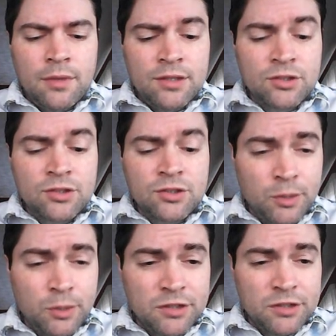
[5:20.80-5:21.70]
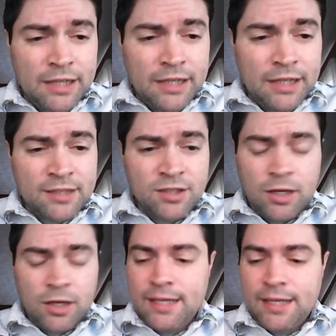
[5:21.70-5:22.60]
this is Chrome OS Flex
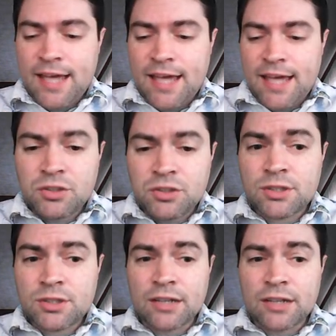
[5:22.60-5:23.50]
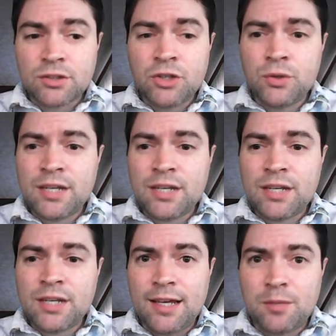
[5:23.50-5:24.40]
on a Asus
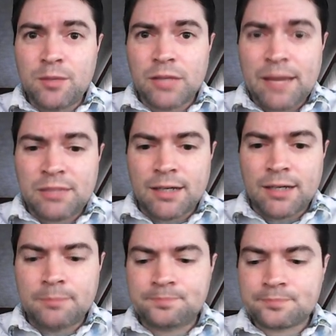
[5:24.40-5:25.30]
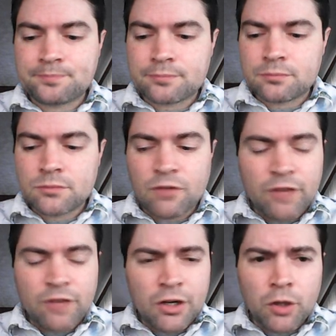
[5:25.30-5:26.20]
L210M laptop, a
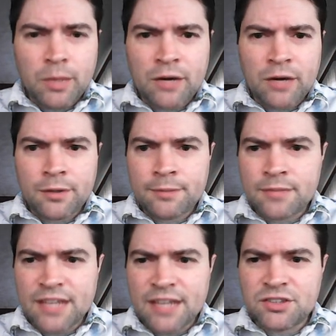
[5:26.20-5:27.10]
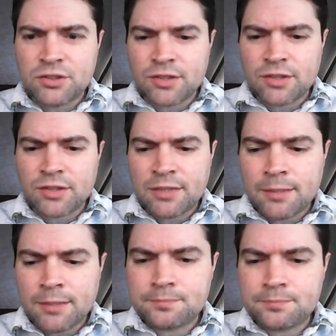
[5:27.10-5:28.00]
very low powered Asus laptop.